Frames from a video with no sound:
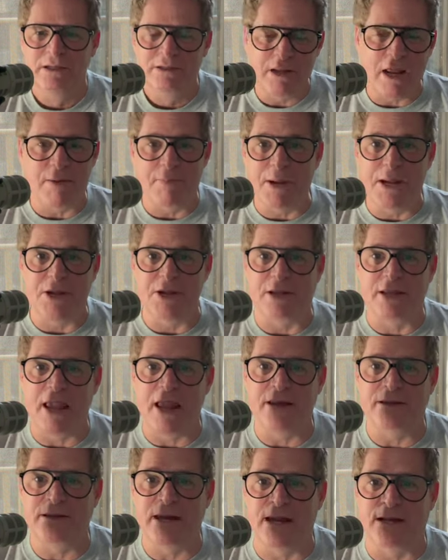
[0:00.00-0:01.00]
Doesn't mean you
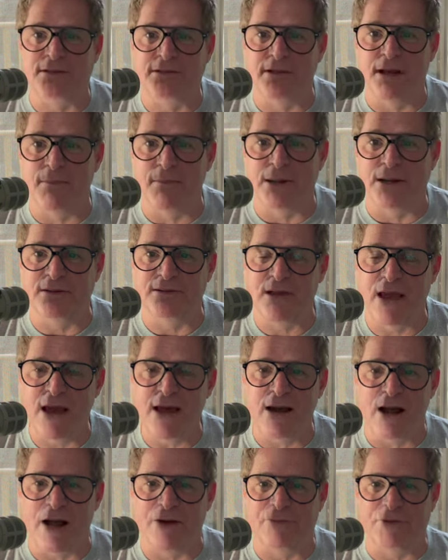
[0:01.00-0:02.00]
can't take somebody's
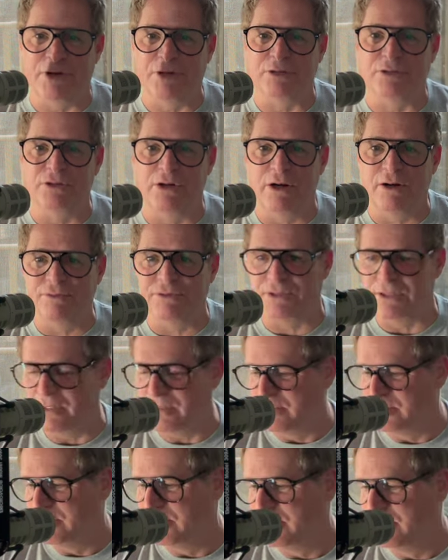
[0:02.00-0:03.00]
head off who deserves it,
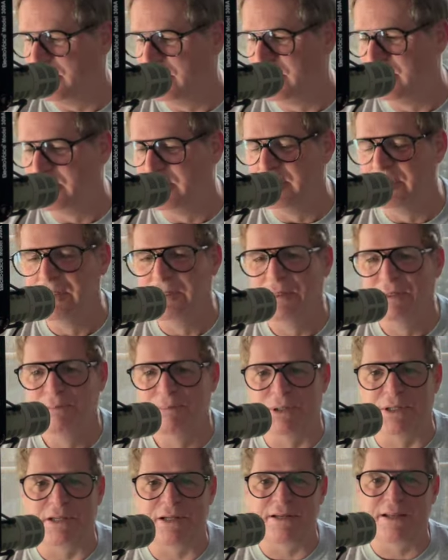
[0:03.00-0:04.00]

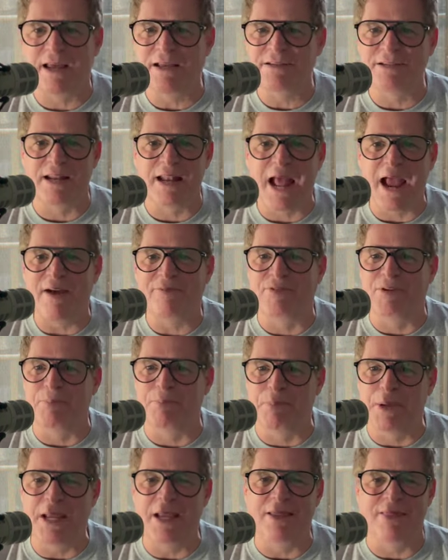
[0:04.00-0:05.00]
but it doesn't have to
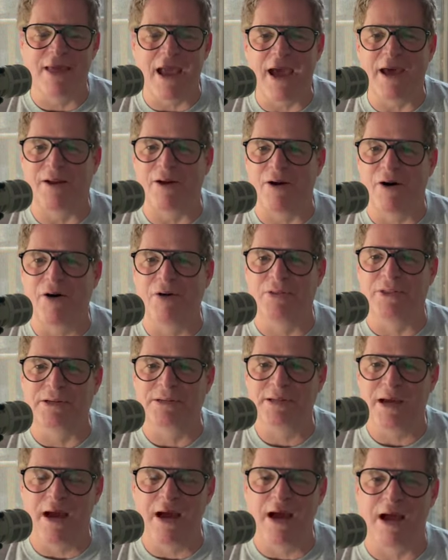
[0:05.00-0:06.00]
be that all the
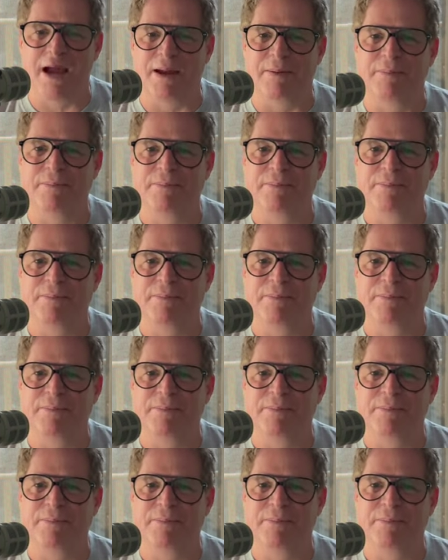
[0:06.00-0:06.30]
time.